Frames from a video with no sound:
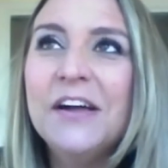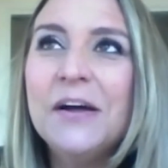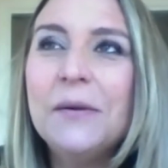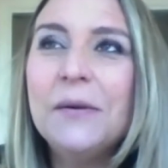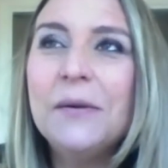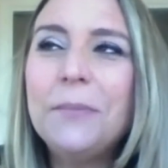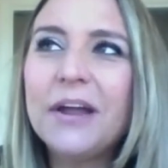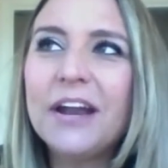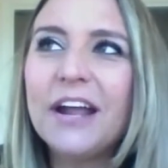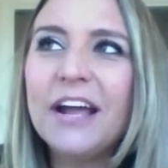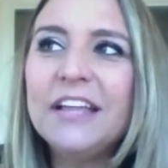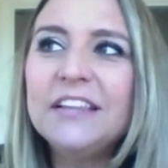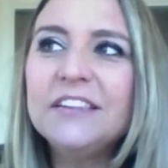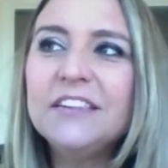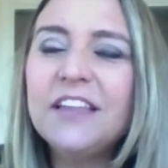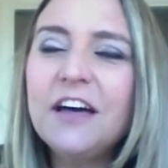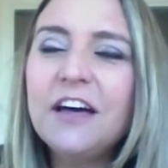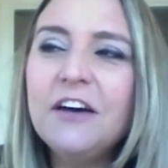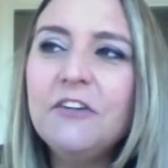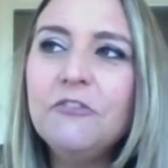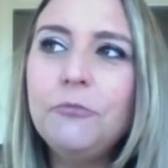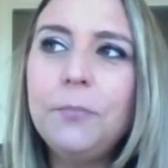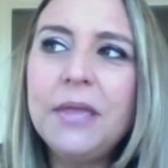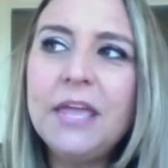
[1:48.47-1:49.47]
But I
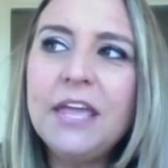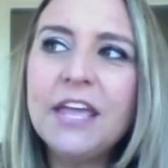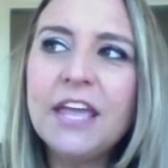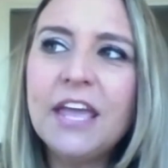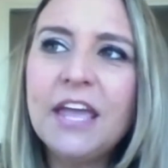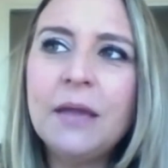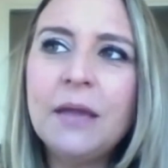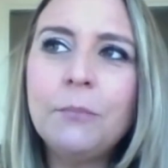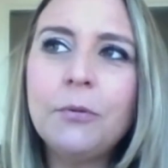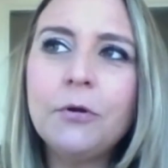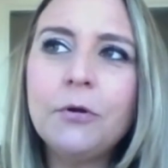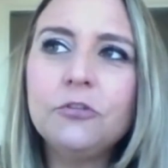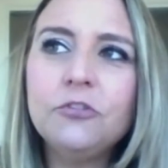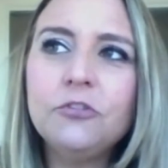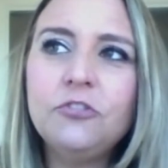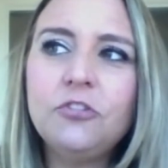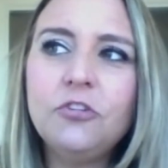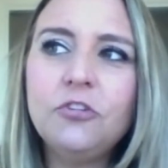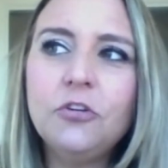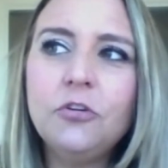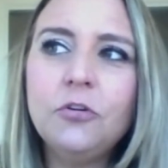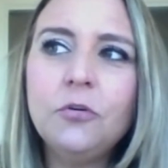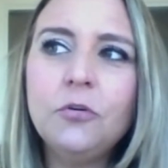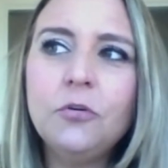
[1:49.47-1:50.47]
love being able
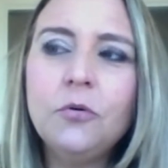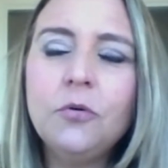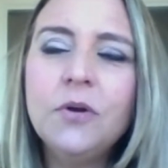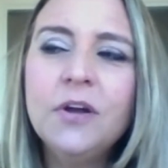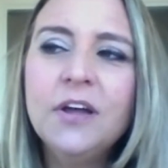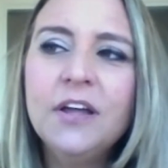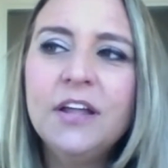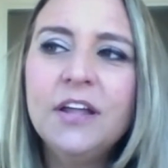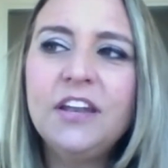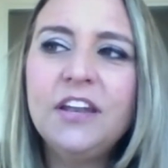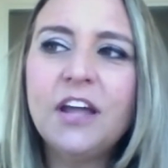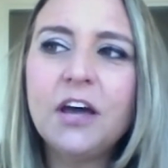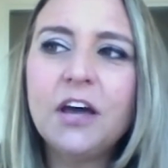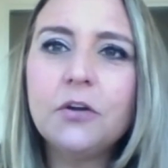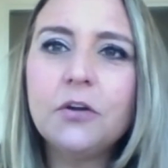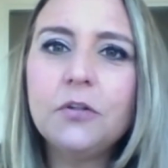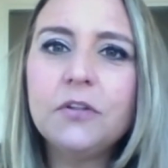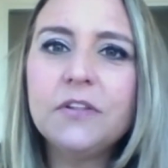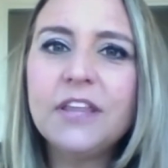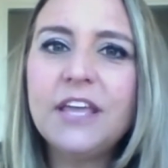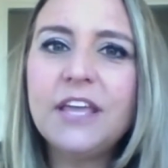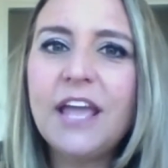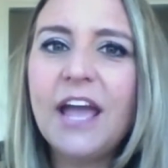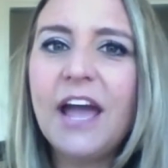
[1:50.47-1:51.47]
to not
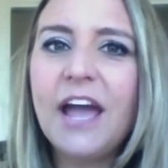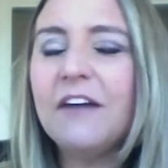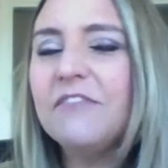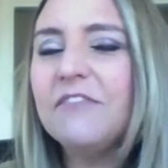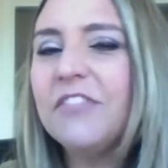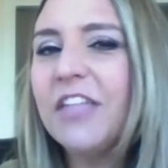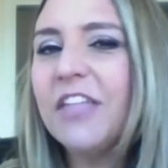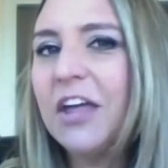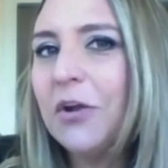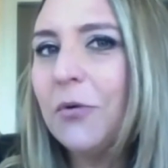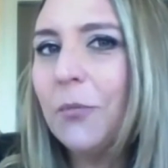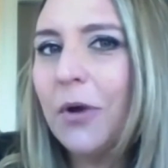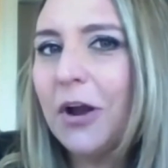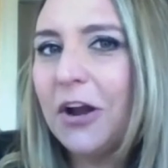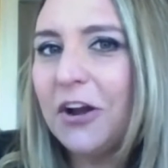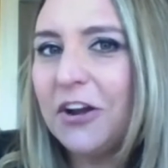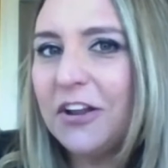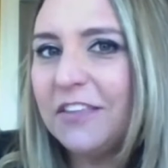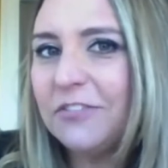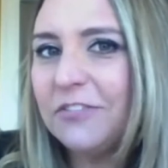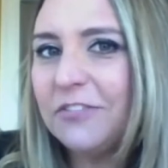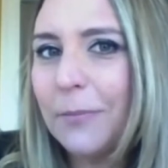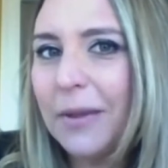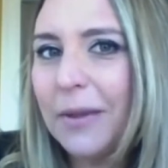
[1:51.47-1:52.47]
only have that
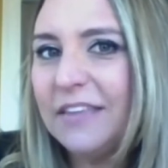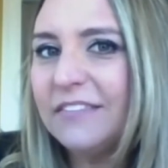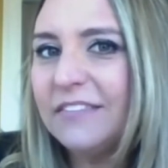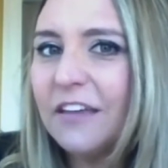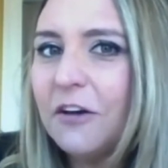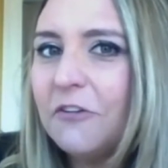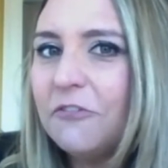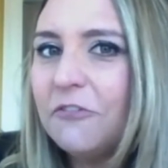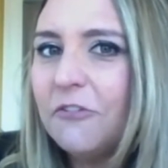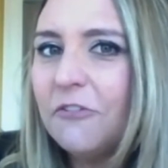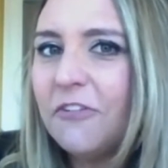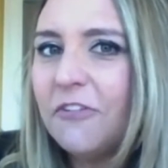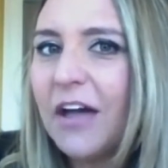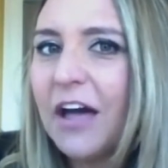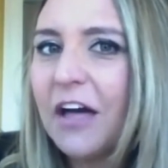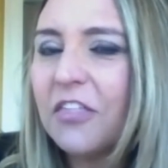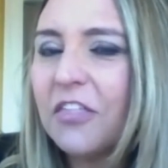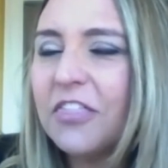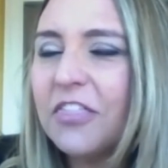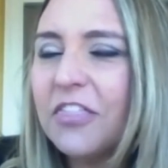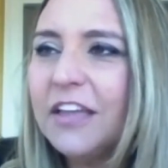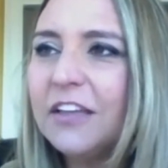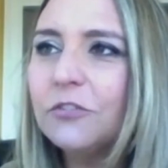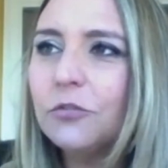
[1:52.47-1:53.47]
awareness myself of how
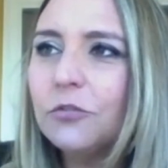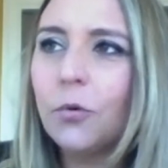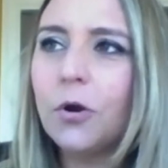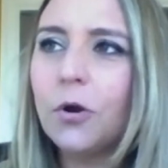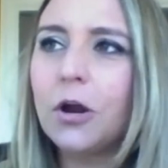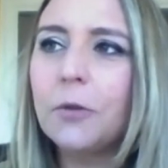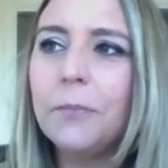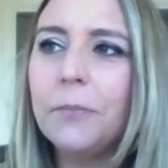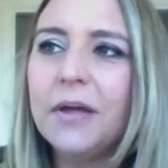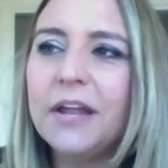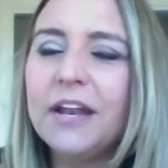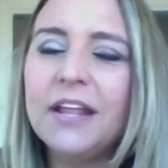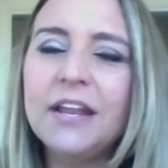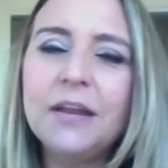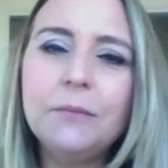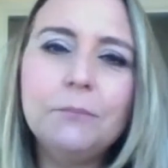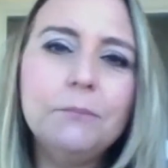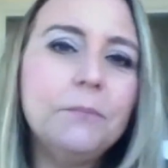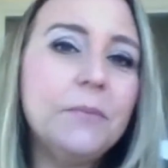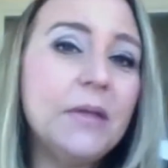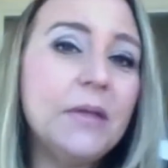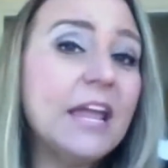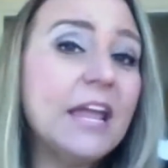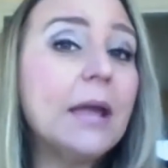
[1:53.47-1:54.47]
things work, but in
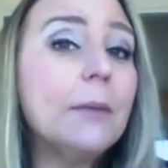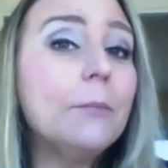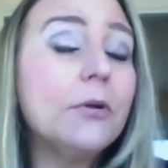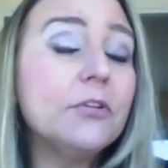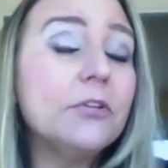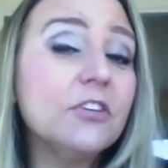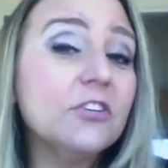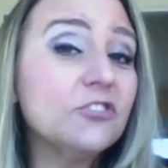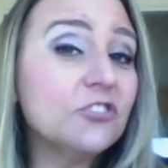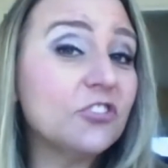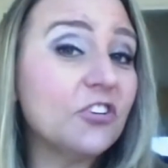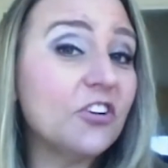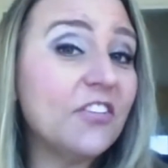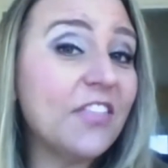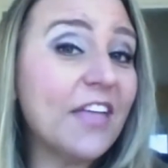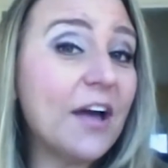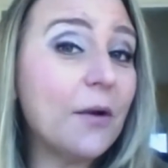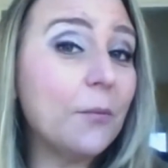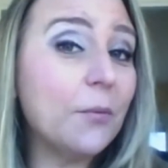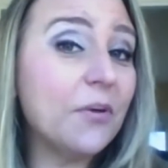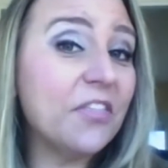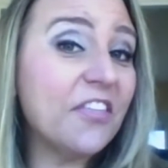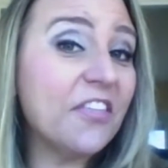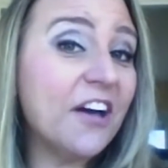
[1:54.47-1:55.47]
being able to share that
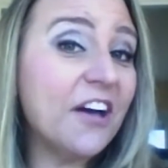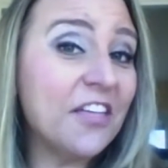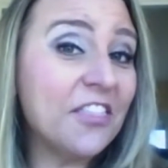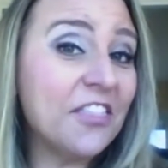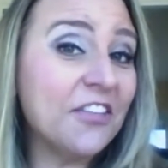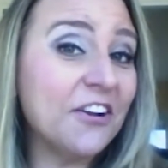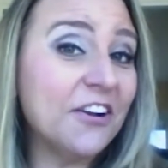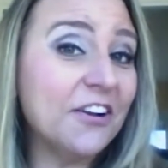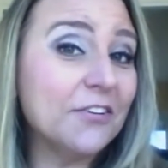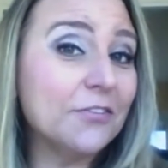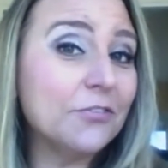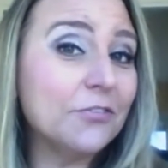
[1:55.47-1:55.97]
with others.